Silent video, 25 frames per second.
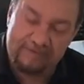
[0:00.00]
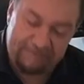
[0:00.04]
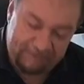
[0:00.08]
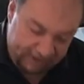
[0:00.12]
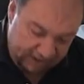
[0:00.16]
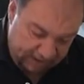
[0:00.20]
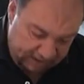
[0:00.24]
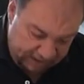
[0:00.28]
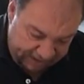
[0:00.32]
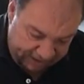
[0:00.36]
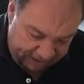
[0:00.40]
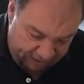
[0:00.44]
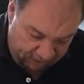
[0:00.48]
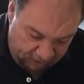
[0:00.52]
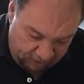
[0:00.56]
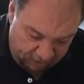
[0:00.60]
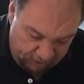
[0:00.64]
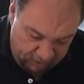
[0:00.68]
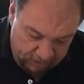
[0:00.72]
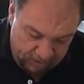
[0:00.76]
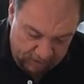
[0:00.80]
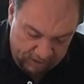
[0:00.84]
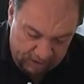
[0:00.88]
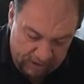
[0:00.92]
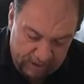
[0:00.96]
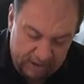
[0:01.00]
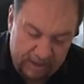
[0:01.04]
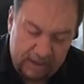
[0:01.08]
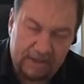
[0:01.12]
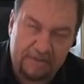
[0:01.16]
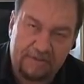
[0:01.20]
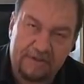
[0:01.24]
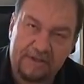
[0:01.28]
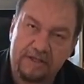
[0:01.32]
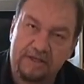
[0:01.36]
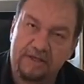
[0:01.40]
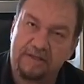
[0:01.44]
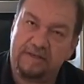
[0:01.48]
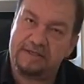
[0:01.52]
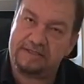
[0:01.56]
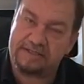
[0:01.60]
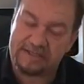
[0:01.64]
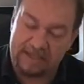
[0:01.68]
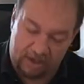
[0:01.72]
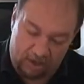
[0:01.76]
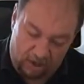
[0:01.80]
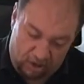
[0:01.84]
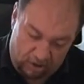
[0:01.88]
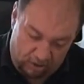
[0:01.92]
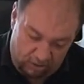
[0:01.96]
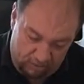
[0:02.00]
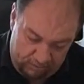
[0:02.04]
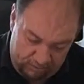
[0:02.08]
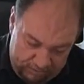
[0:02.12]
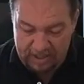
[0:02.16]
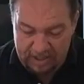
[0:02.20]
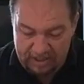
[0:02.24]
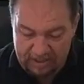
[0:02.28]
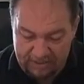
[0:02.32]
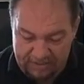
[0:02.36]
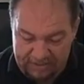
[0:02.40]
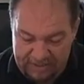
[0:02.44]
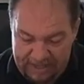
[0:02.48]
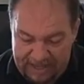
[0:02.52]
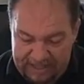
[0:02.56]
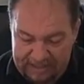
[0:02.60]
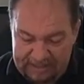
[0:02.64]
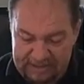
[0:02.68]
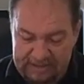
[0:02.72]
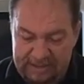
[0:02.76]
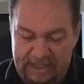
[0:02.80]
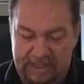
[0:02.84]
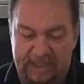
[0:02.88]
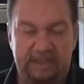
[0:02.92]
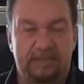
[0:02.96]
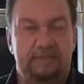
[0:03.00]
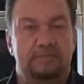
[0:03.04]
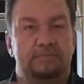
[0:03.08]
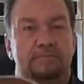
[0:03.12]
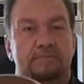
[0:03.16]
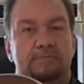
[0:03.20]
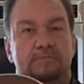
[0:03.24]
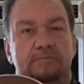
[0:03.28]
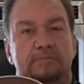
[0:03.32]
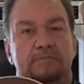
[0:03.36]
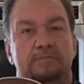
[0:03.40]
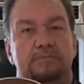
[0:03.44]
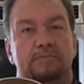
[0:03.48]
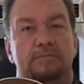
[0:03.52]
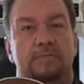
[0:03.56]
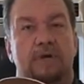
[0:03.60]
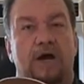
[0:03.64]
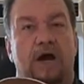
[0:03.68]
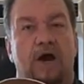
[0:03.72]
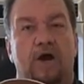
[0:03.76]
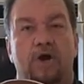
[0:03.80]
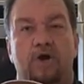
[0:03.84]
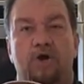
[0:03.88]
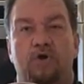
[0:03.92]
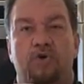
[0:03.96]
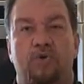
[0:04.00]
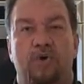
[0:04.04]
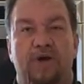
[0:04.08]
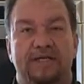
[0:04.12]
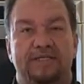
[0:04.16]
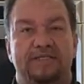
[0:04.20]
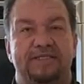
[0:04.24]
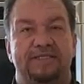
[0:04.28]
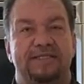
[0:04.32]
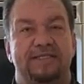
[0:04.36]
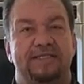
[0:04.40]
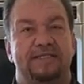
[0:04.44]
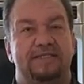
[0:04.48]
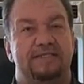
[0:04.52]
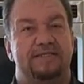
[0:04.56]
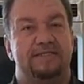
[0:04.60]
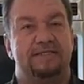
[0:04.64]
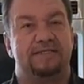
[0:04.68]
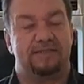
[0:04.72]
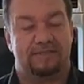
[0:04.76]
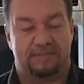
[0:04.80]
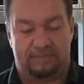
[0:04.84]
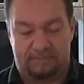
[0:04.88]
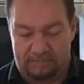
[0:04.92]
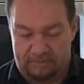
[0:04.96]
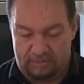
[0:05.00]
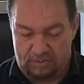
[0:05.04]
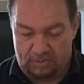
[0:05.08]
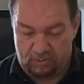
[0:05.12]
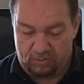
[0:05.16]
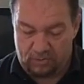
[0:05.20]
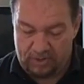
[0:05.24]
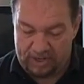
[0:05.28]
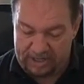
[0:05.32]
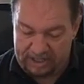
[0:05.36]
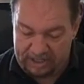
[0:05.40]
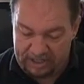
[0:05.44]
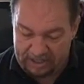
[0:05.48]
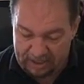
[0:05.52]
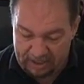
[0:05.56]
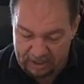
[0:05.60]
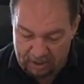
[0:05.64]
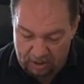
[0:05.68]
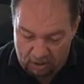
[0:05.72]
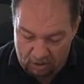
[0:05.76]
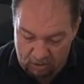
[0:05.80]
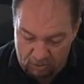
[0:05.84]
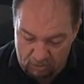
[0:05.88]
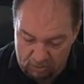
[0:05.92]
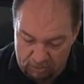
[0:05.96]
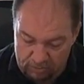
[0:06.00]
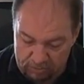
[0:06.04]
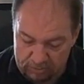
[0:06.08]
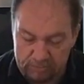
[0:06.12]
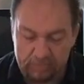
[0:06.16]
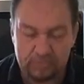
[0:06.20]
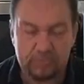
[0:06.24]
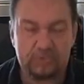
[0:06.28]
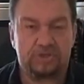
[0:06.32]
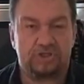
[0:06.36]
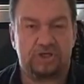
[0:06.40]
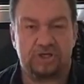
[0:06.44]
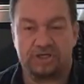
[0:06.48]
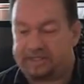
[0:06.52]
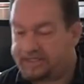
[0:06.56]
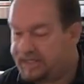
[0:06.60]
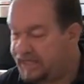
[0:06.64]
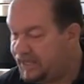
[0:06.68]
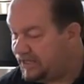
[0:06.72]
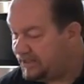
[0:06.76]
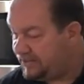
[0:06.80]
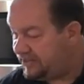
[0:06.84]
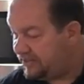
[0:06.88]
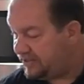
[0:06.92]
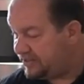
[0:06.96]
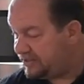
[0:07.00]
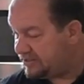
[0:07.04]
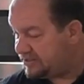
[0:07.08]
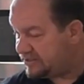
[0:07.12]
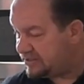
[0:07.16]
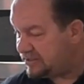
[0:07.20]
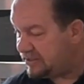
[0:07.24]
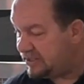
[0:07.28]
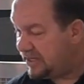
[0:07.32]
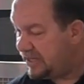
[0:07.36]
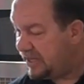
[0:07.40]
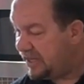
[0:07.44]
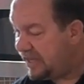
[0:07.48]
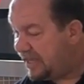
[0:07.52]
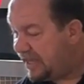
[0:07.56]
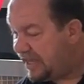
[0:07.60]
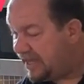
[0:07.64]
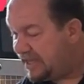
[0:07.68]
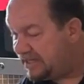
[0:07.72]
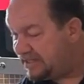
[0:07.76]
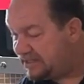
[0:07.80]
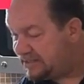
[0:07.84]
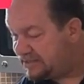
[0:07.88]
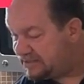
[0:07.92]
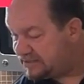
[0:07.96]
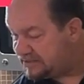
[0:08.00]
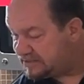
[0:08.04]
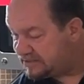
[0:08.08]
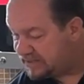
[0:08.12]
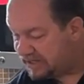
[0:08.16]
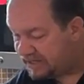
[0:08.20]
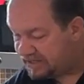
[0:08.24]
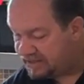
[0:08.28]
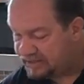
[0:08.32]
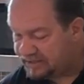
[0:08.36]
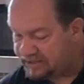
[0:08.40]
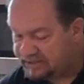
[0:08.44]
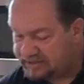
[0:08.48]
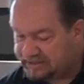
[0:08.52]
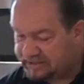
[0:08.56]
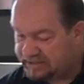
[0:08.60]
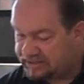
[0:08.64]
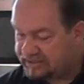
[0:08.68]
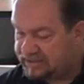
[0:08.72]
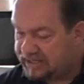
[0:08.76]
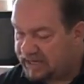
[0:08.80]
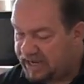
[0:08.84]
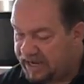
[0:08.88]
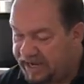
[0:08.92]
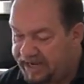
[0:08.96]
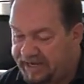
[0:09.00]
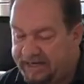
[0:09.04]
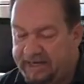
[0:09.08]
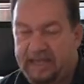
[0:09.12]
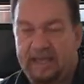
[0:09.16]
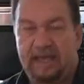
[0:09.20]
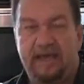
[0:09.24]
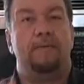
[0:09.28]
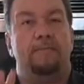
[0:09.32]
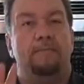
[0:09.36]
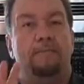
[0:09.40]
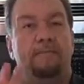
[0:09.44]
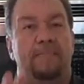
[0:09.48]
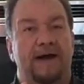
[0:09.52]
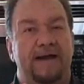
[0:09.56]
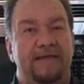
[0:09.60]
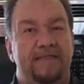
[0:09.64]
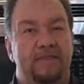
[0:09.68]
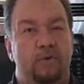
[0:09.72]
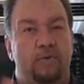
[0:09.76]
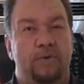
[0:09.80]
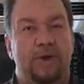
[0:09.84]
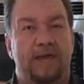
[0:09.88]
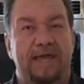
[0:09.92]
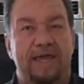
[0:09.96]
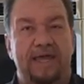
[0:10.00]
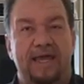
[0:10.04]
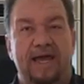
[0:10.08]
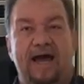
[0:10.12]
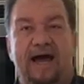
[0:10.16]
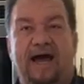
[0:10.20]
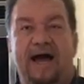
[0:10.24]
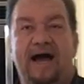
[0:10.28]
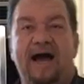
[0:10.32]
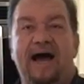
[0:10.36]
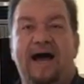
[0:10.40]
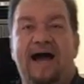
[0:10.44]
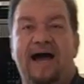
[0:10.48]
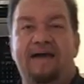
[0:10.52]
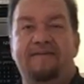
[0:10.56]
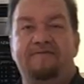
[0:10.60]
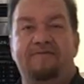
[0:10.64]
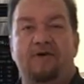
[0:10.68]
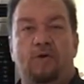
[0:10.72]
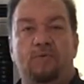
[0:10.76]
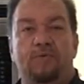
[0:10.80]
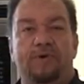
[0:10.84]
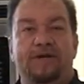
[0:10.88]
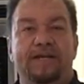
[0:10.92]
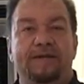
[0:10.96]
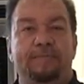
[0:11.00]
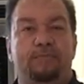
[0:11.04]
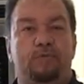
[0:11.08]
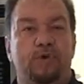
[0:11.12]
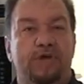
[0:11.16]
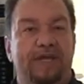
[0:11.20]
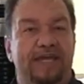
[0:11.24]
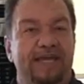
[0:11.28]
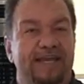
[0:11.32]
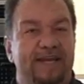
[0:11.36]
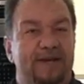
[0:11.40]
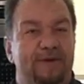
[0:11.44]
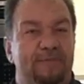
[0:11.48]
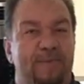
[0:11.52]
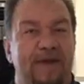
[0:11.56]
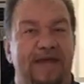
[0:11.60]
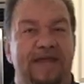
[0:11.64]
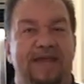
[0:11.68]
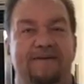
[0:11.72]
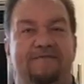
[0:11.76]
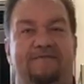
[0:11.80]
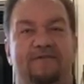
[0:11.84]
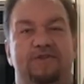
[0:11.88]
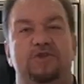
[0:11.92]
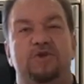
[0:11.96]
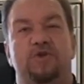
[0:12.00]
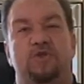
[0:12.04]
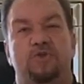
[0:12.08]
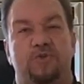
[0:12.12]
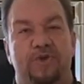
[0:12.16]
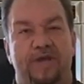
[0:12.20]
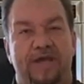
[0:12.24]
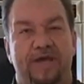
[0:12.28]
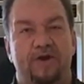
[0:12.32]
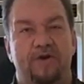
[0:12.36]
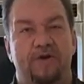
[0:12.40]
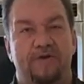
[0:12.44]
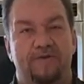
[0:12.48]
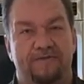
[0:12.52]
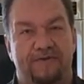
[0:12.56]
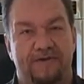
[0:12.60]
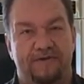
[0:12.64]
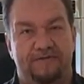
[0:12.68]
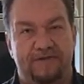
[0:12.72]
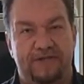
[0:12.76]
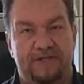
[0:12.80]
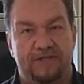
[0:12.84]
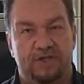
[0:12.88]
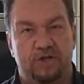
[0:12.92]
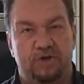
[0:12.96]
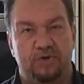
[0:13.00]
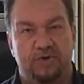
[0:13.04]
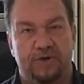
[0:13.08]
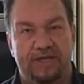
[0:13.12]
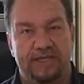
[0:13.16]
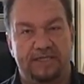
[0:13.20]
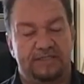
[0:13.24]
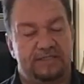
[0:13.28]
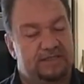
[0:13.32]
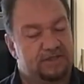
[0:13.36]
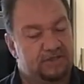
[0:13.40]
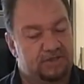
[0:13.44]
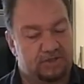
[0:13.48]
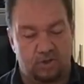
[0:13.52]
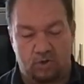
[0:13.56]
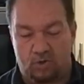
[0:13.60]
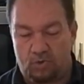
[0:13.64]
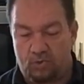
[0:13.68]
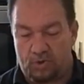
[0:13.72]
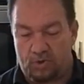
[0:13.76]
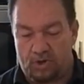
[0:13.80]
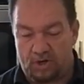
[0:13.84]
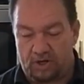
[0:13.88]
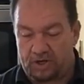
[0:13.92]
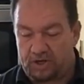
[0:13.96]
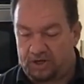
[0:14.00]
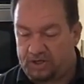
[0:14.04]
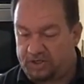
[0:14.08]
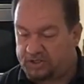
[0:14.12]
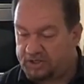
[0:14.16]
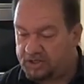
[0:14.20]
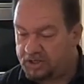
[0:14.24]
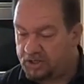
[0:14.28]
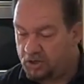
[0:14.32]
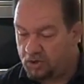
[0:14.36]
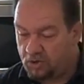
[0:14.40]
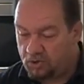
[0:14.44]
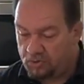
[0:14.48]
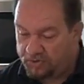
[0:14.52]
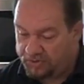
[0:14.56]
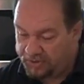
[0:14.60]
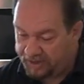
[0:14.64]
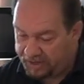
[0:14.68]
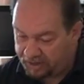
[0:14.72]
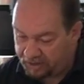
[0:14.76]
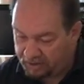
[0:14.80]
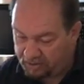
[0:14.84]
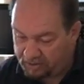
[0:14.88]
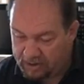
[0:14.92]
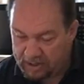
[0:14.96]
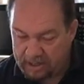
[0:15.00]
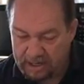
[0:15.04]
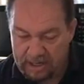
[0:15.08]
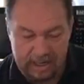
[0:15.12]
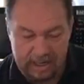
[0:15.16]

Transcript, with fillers: even layer, nothing to this at all. That's done. Our crust is ready to go. I'm just going to take this and set this aside. By the way, I've already preheated my oven to three hundred fifty degrees, so we're good to go there.